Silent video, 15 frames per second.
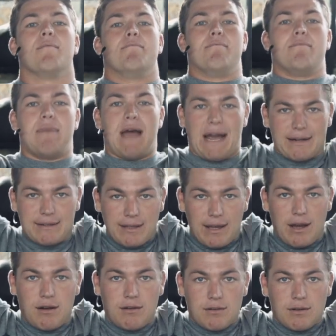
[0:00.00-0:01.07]
back
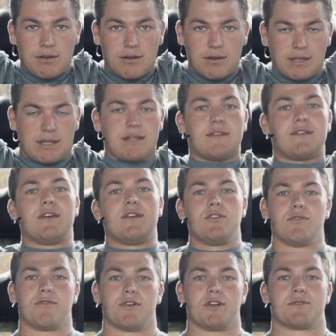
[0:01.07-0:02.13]
down, and
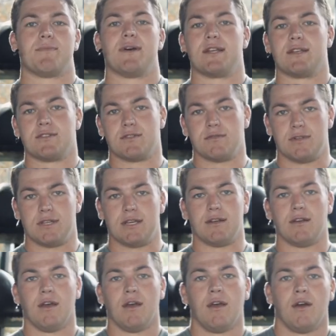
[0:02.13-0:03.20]
continue for as many as you
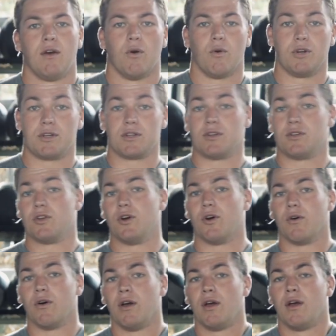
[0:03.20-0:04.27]
need or you can do.